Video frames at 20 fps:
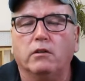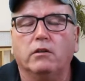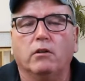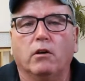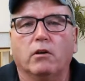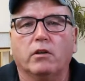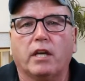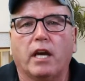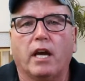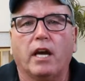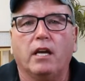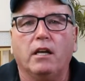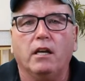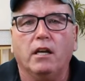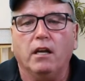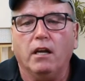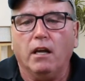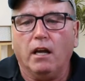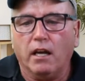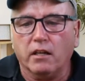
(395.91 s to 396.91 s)
Okay,
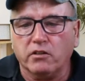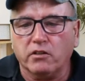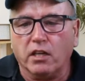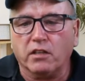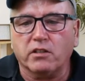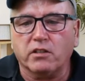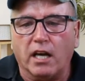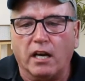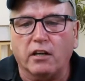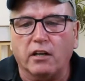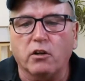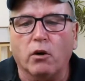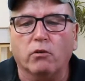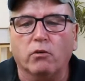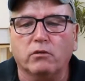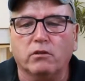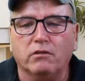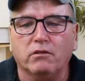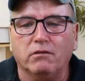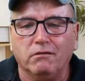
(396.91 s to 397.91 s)
it's just that it
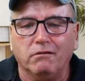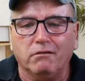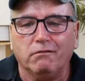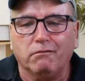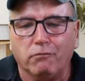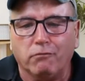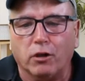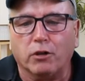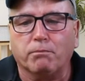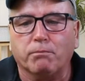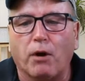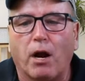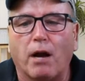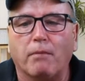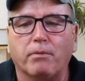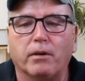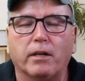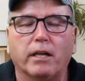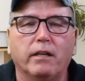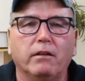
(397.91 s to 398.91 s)
don't work
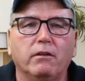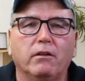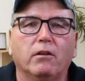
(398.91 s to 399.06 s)
properly.